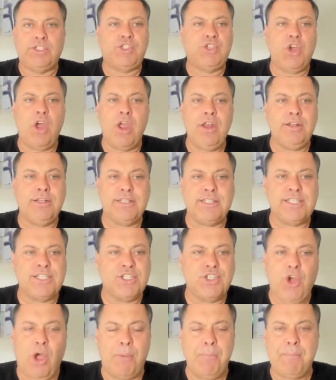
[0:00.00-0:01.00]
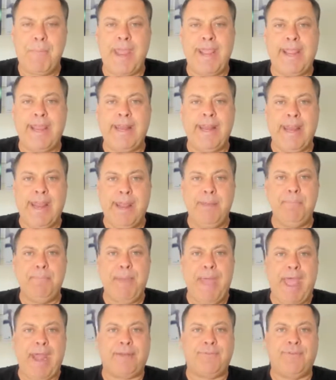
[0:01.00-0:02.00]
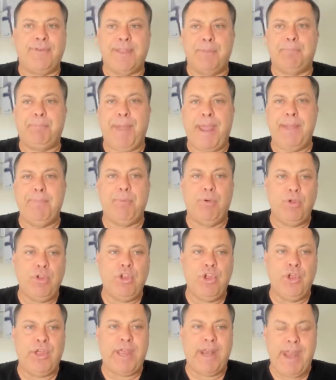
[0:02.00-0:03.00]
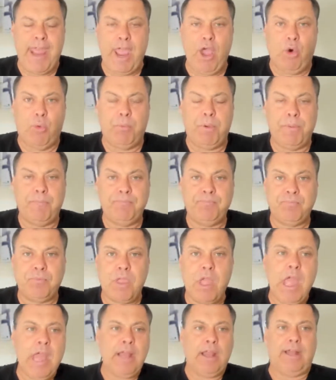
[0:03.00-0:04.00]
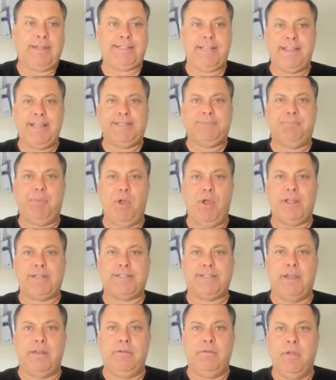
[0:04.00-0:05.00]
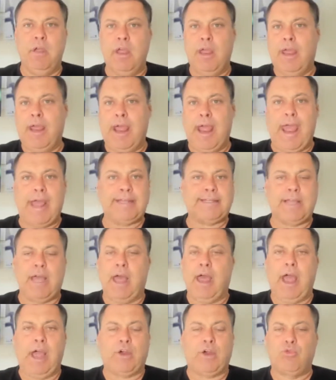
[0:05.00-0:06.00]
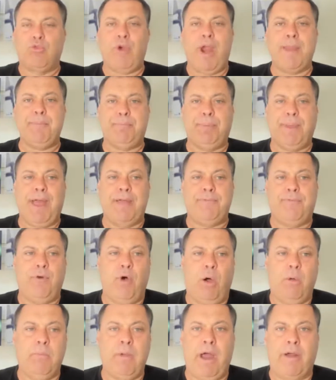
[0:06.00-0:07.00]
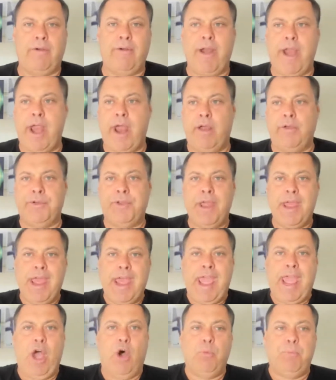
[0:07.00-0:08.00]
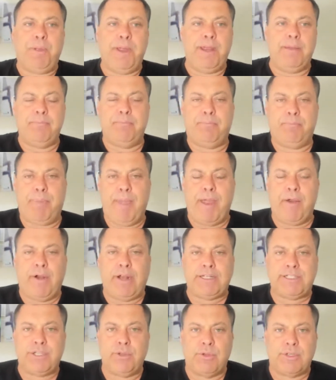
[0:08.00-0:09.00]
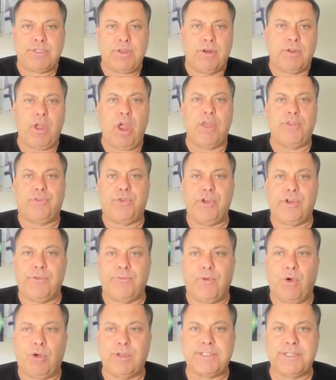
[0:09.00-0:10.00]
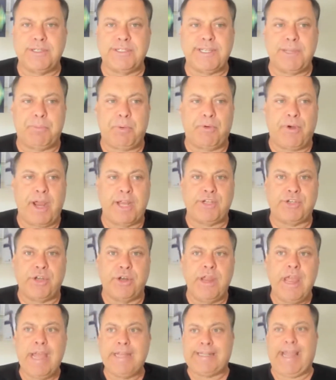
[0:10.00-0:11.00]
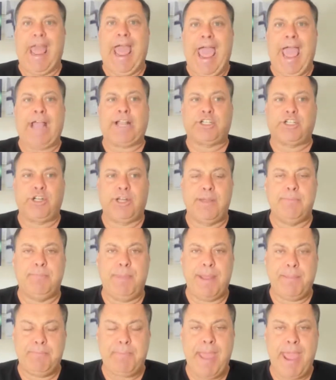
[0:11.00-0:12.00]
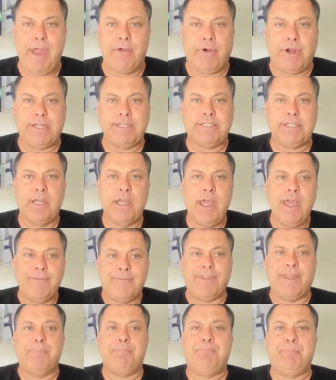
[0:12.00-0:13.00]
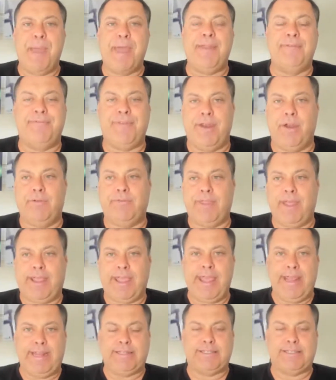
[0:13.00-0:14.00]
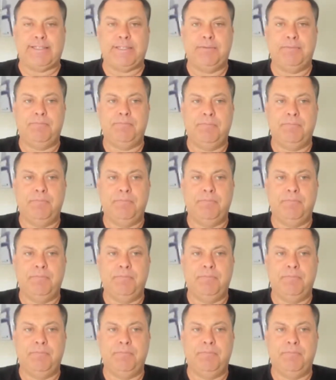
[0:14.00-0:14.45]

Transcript: Don't stop making impact for the people you can help. Like, so this person has a great platform around helping parents who are sort of going through divorce and separation to actually be parents for the benefit of the kids.